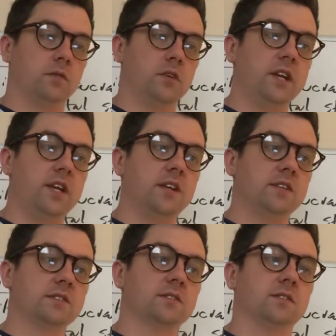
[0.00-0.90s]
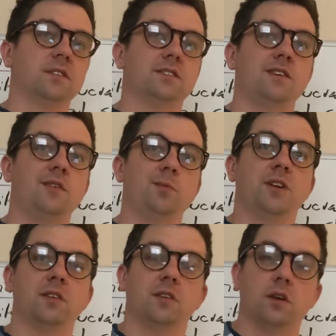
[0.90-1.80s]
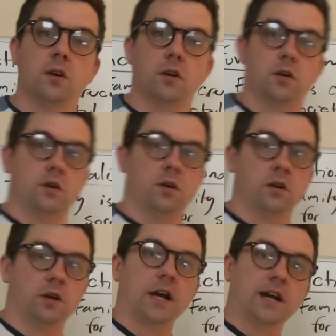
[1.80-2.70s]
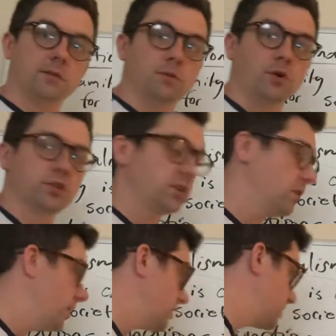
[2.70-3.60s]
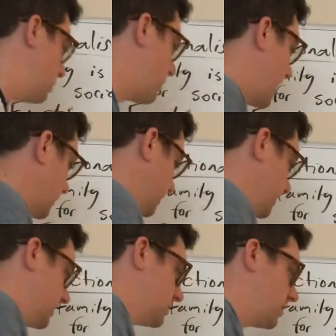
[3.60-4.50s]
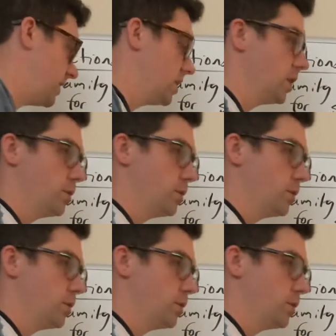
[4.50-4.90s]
needs, these human, emotional, and also practical needs, right,